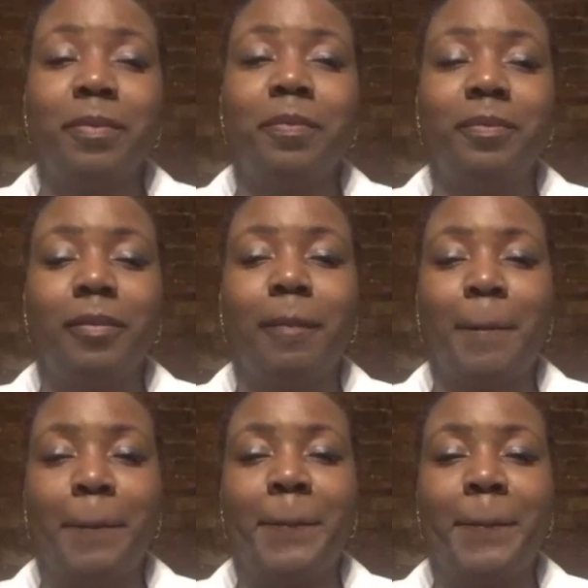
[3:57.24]
That
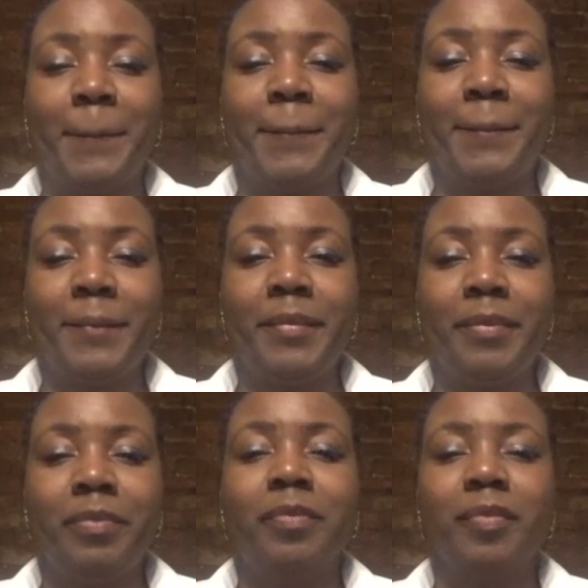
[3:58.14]
was good stuff. That was
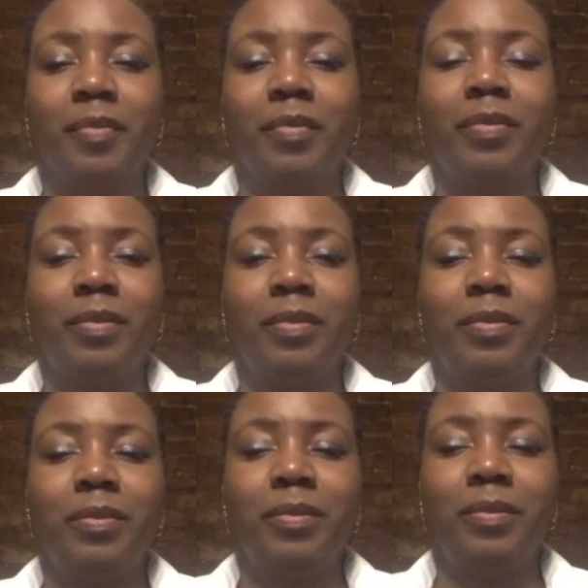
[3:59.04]
good stuff.
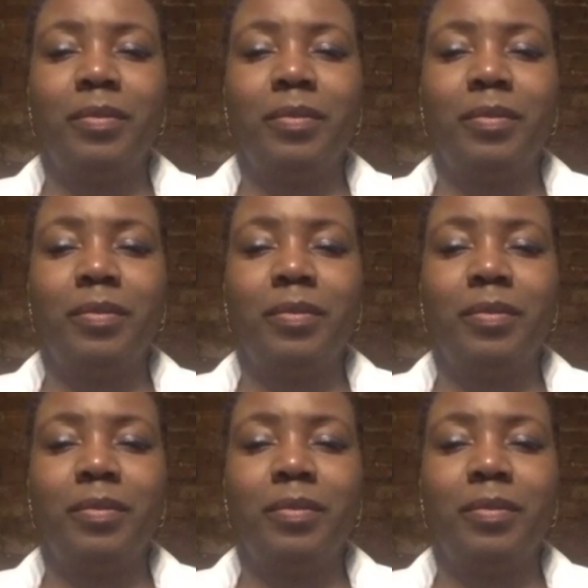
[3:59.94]
But